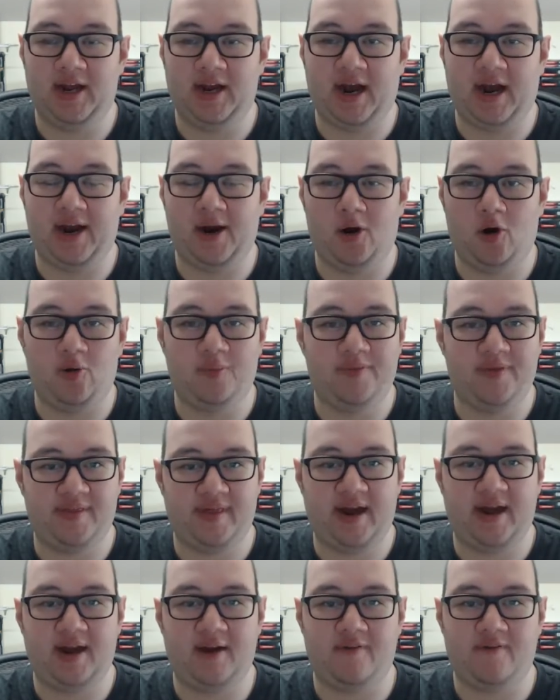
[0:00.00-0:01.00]
I hope
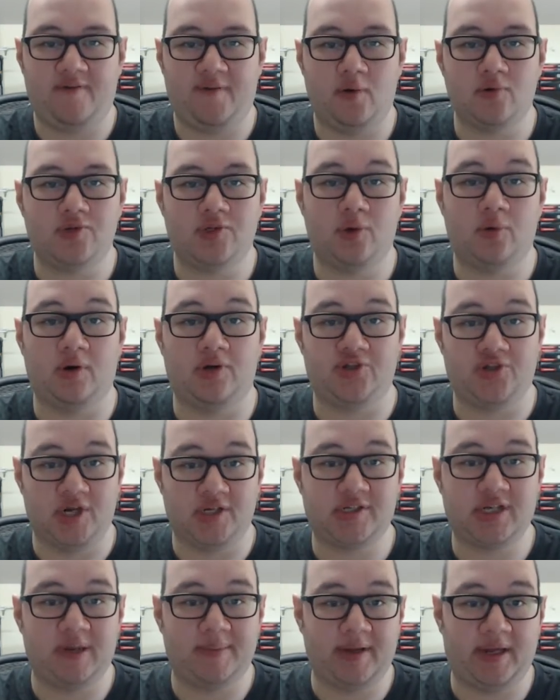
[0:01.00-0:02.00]
that folks who are
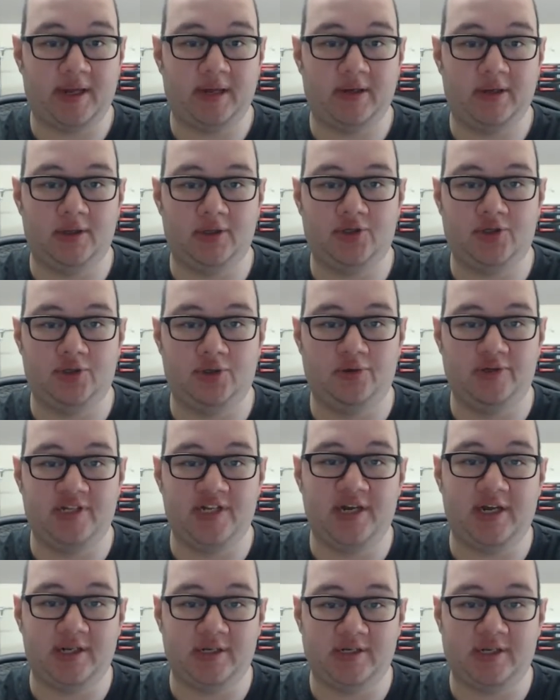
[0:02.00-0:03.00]
just coming in to
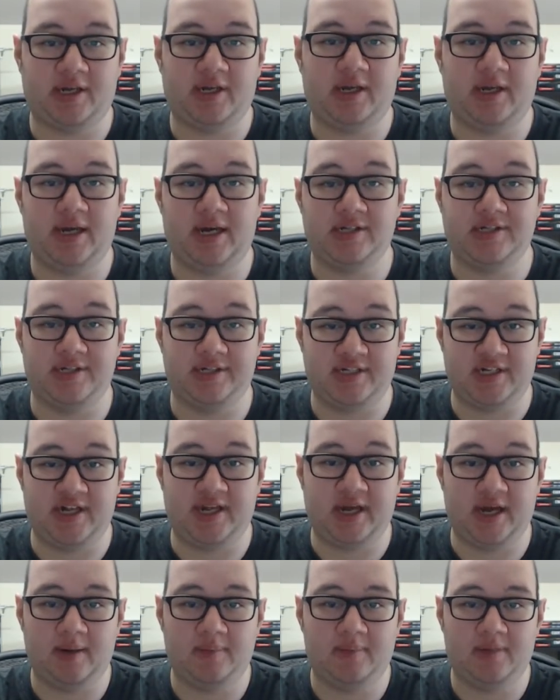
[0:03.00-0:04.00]
D&D as a
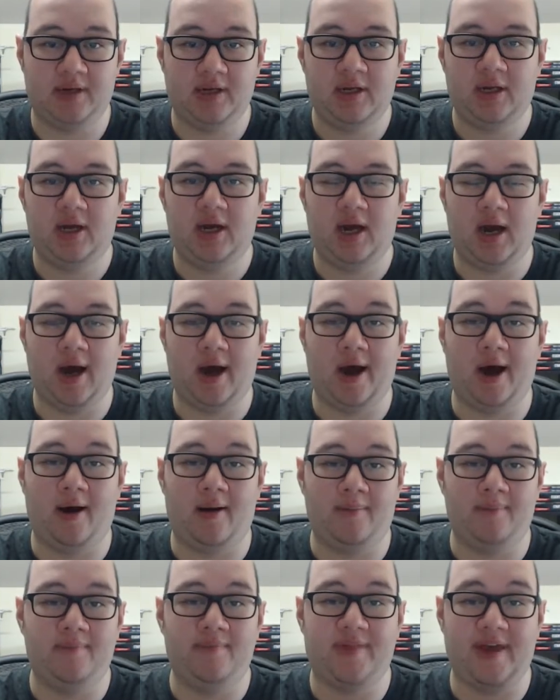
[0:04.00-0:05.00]
DM,
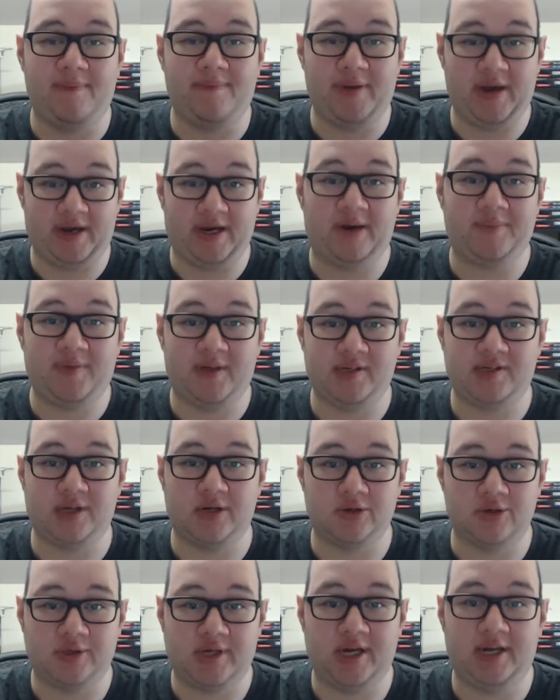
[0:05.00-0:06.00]
they pick up the
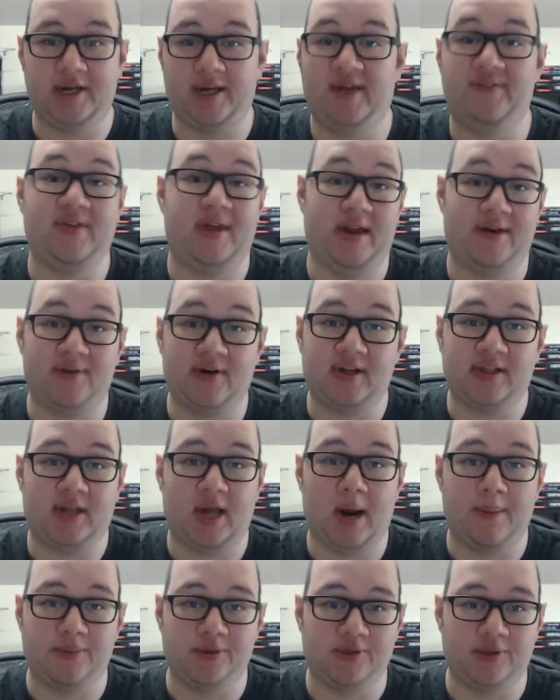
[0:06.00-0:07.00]
Essentials Kit if they ever get the
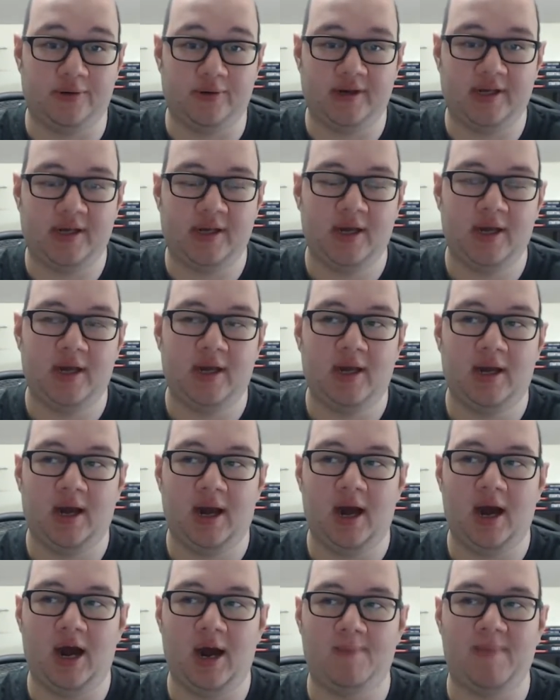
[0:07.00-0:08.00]
opportunity.
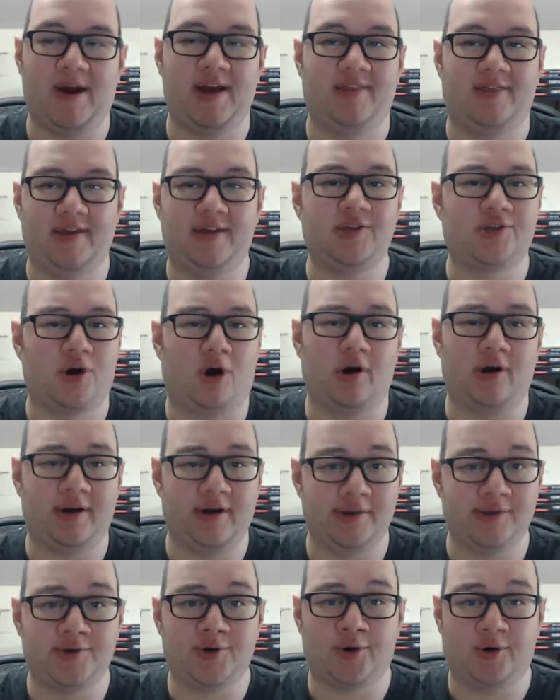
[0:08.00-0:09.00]
I think Target
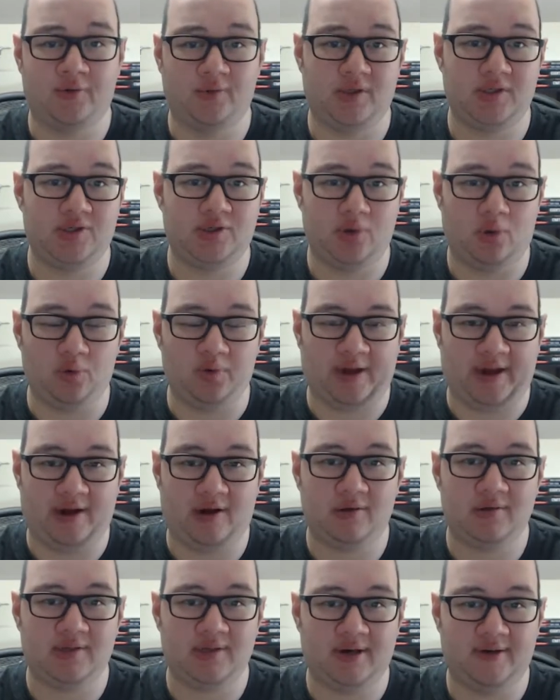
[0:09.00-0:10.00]
is currently sold
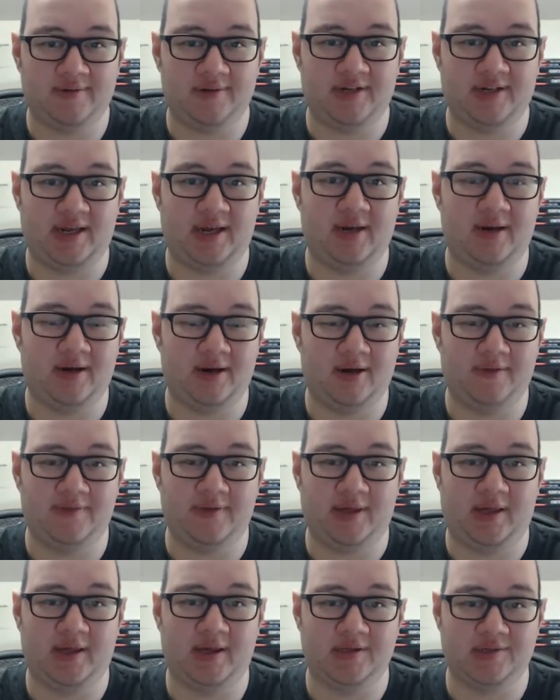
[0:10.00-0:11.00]
out of
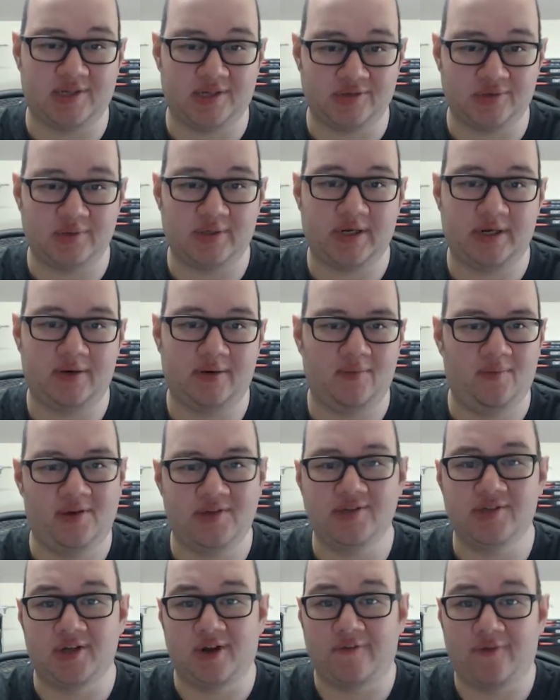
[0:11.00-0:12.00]
the Essentials Kit,
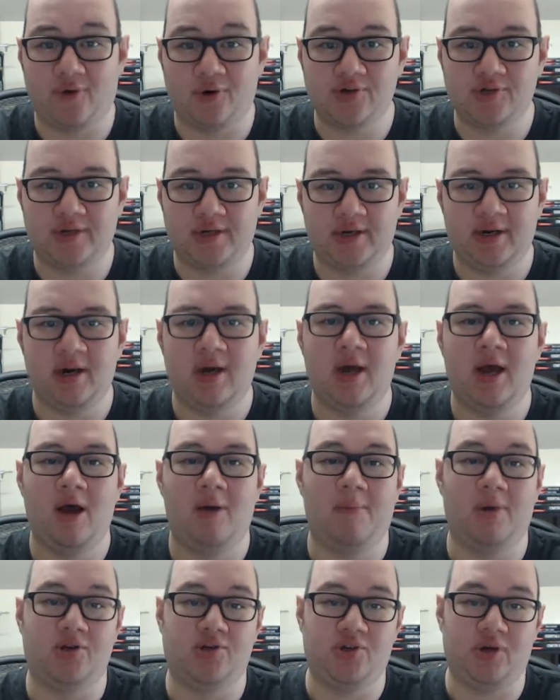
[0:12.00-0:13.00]
which is unfortunate,
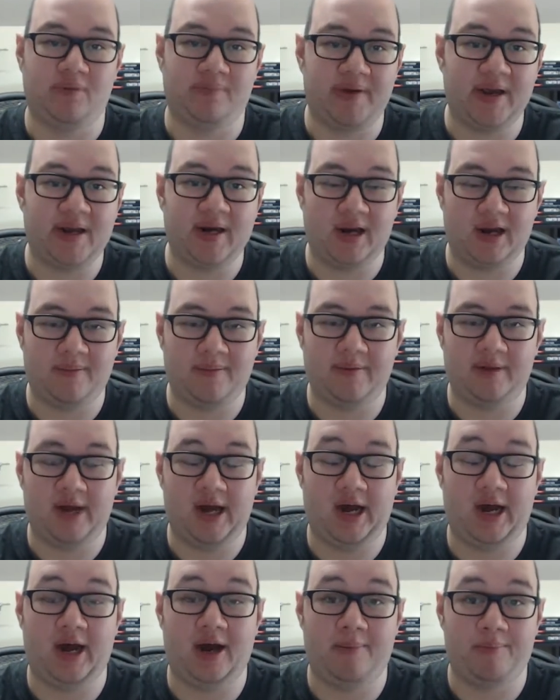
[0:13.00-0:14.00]
but you can pick it up
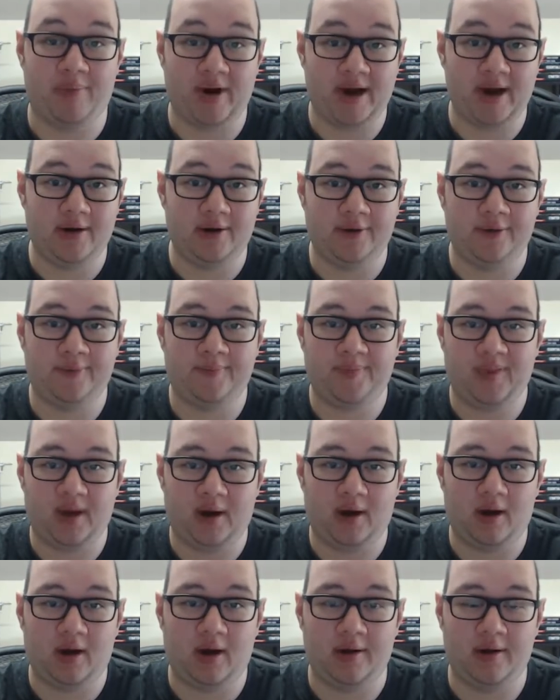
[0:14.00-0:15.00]
brand new
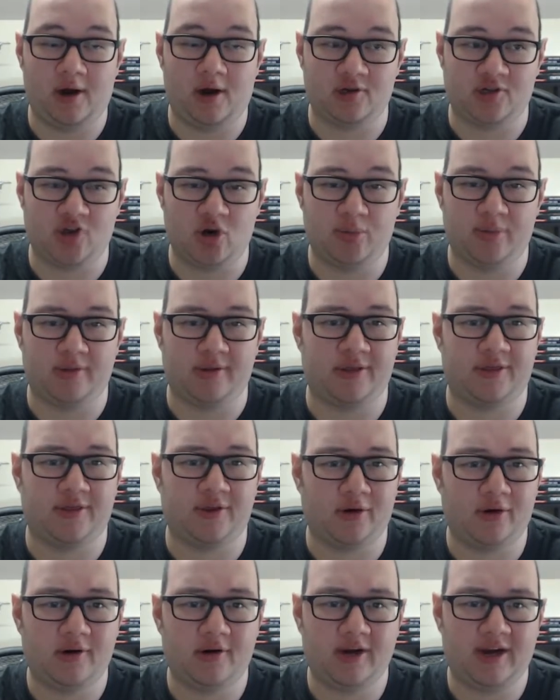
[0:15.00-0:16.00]
on October the
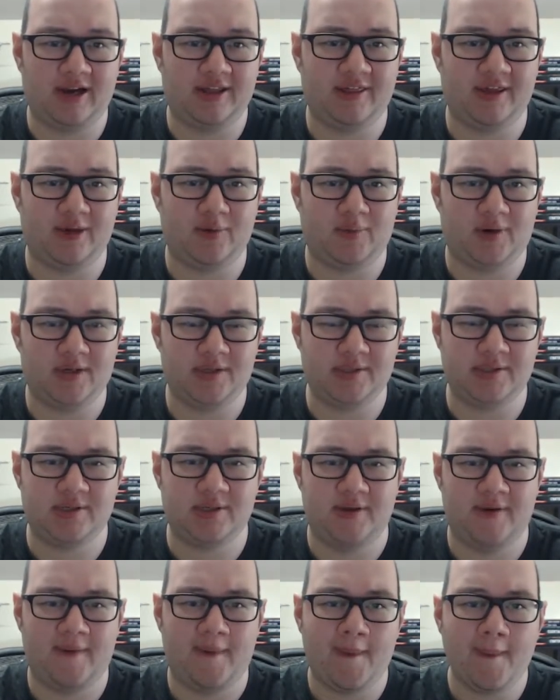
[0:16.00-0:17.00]
3rd, I think it was.
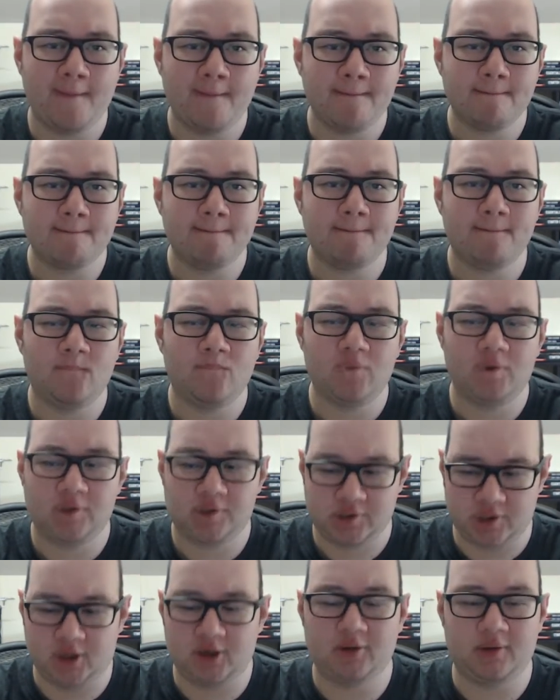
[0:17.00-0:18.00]

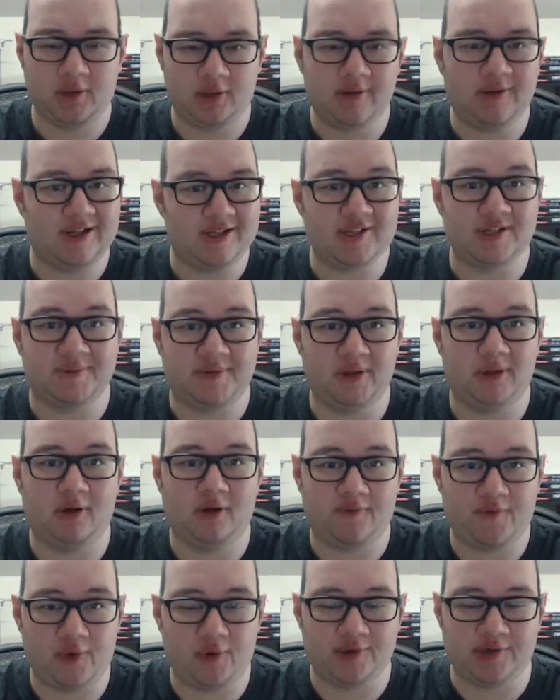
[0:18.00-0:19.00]
So, that's something to
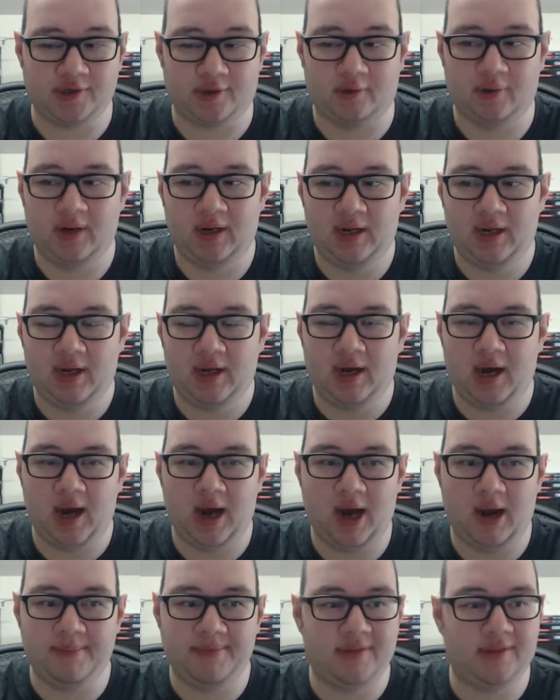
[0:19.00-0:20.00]
look forward to.
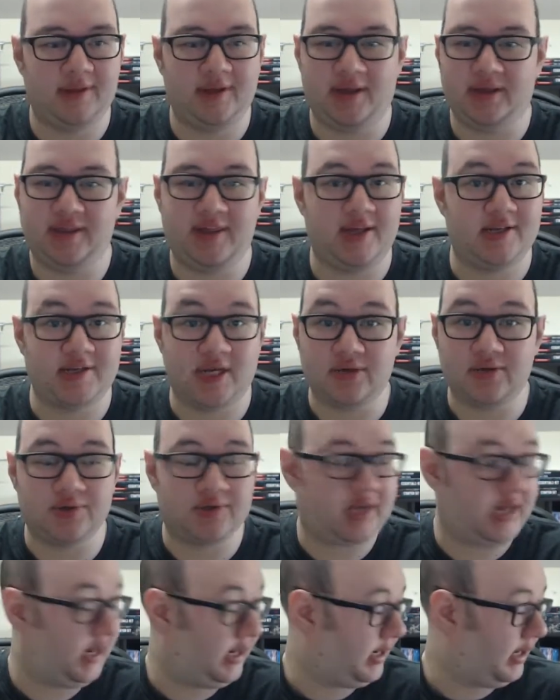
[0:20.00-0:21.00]
The Essentials
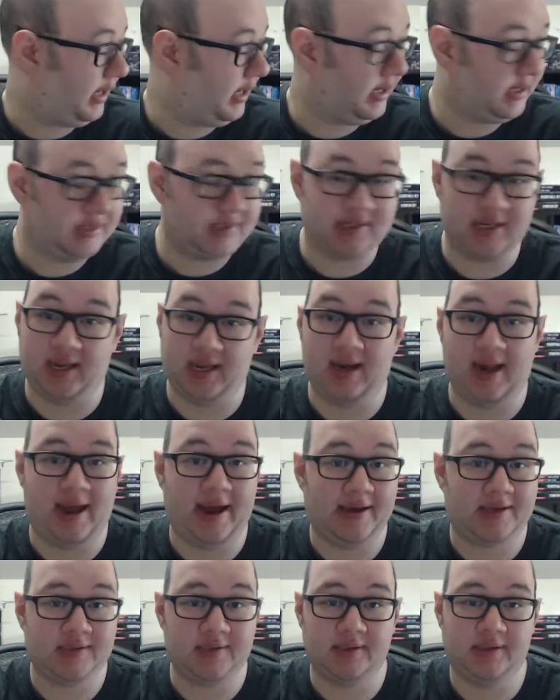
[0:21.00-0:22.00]
Kit is
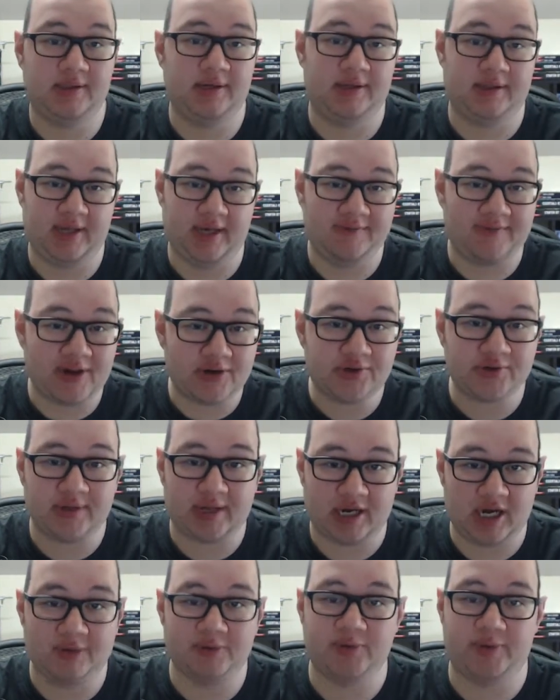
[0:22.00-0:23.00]
the adventure
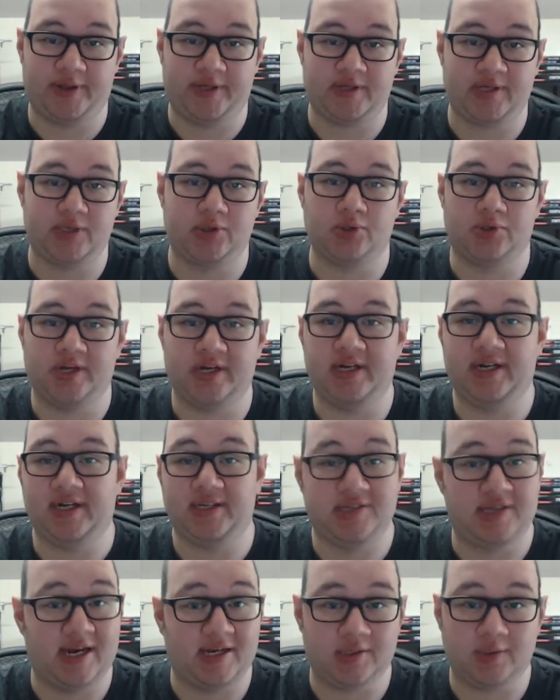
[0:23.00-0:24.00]
that comes with the Essentials Kit
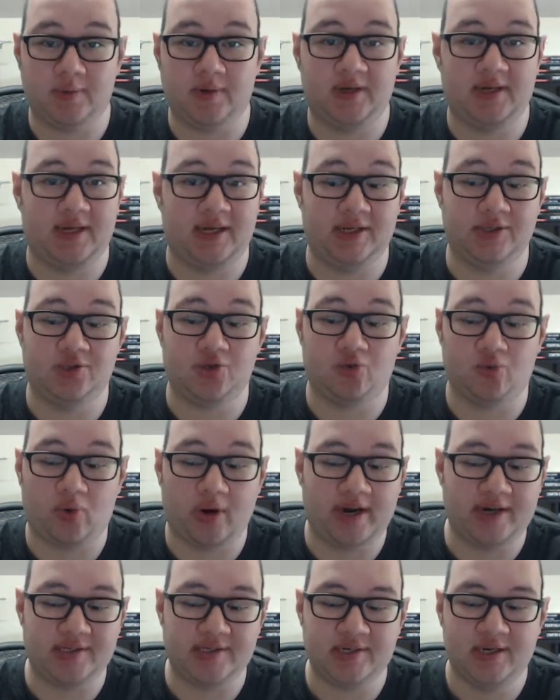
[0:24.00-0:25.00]
is excellent. It's
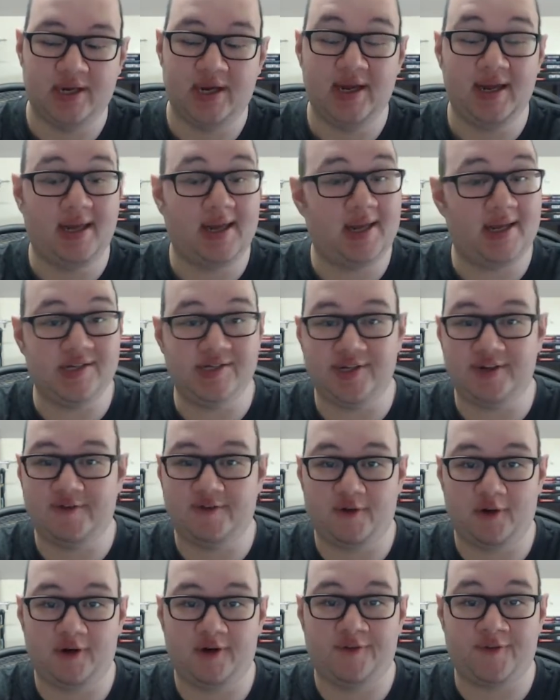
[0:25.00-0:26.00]
great, easy
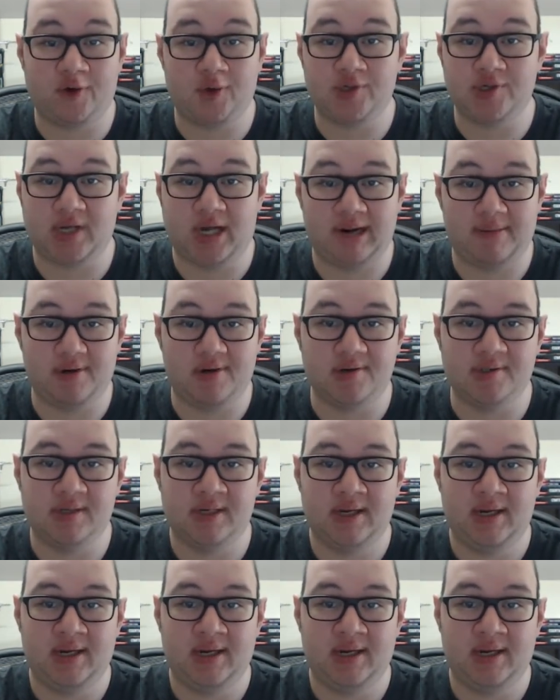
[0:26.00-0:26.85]
for first timers.